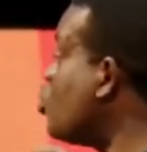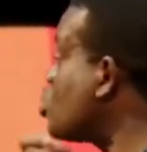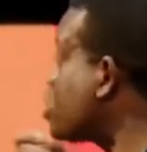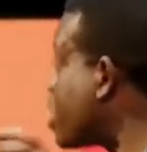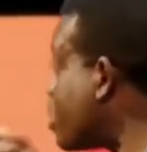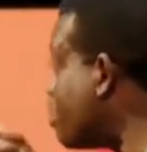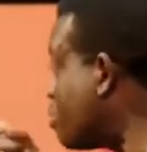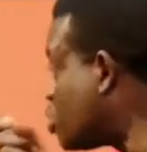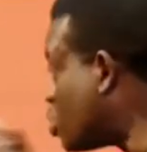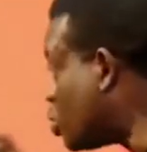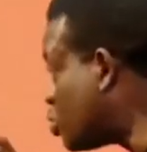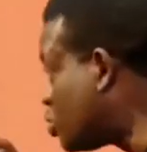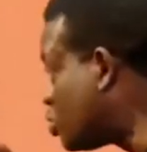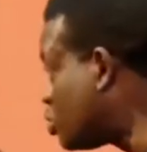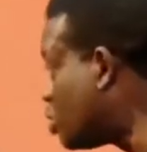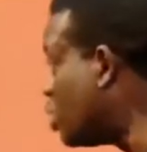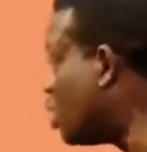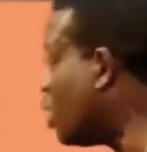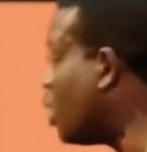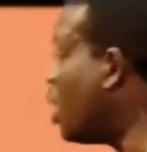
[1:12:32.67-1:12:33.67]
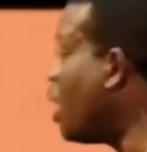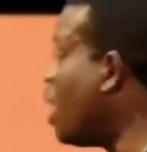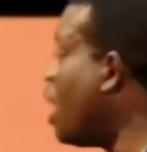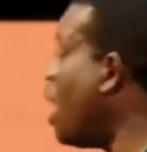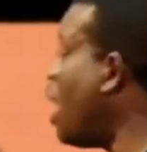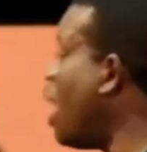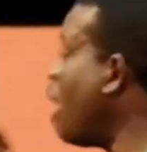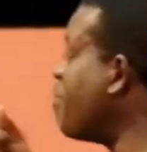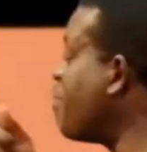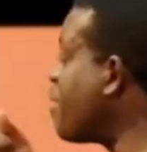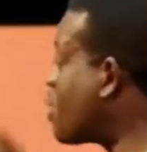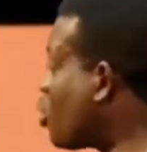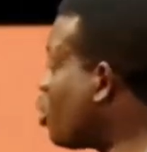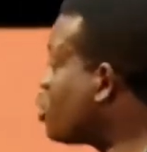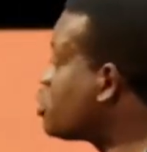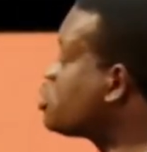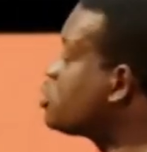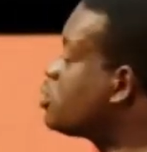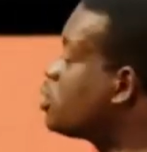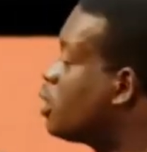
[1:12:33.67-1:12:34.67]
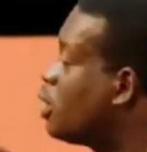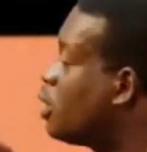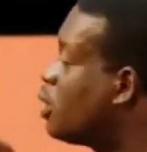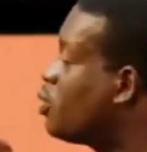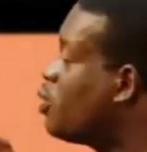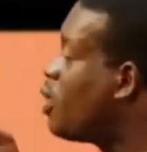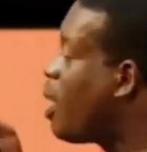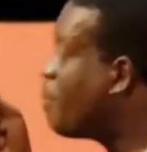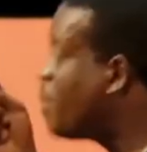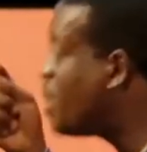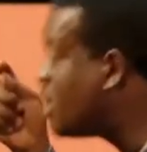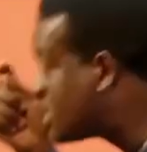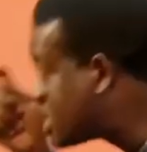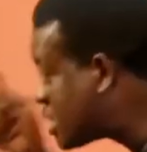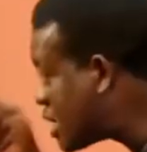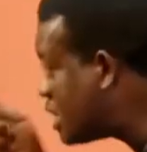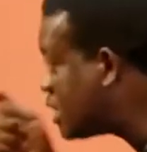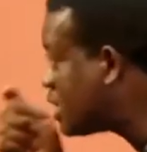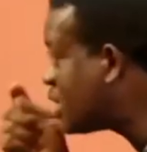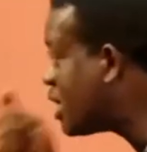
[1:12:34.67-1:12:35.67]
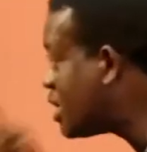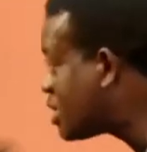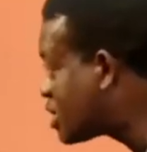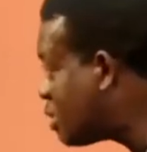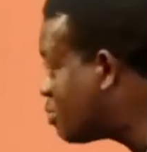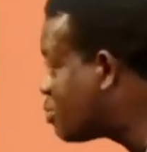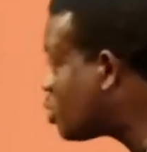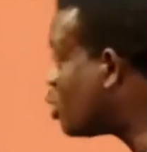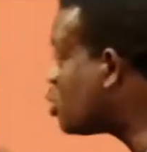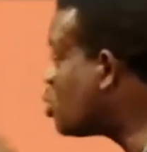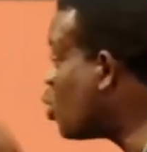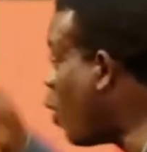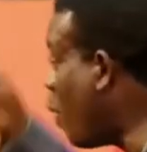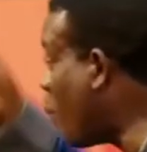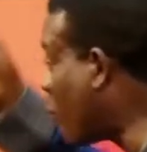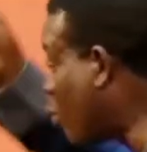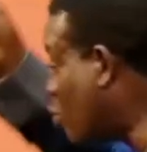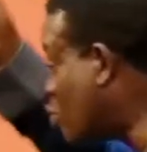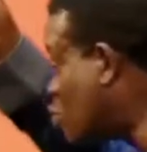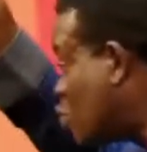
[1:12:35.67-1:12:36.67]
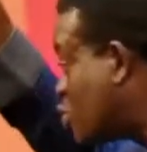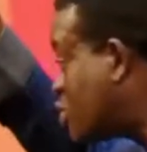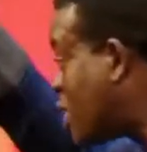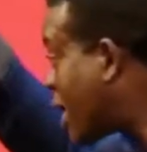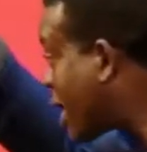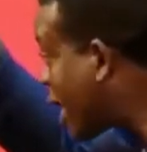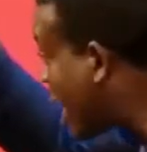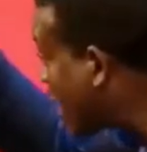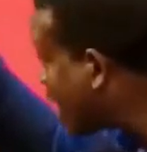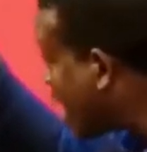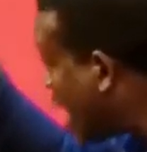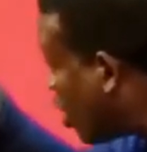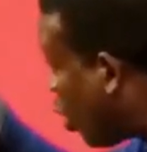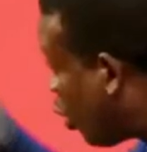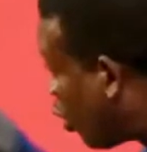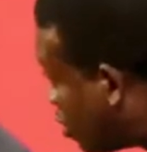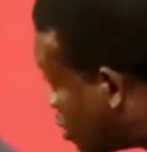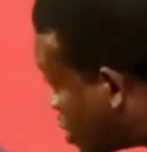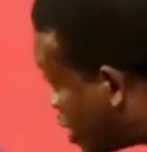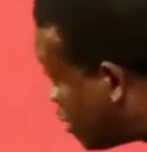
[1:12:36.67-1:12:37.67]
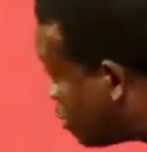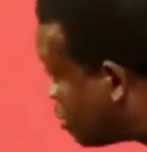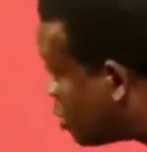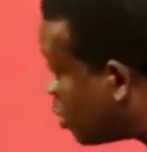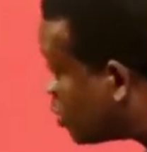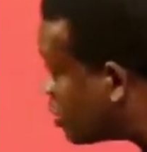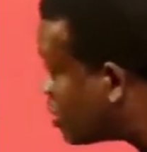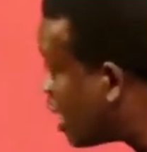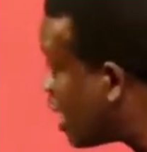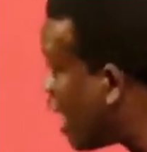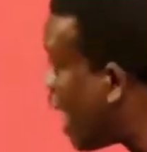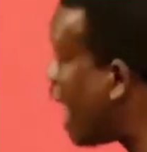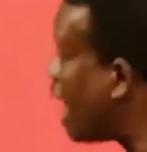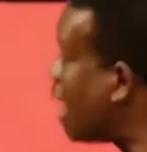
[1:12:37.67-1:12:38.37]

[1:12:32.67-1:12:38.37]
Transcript: scriptures. And because you have been trained in the scriptures, you will produce a catalog of scriptures that are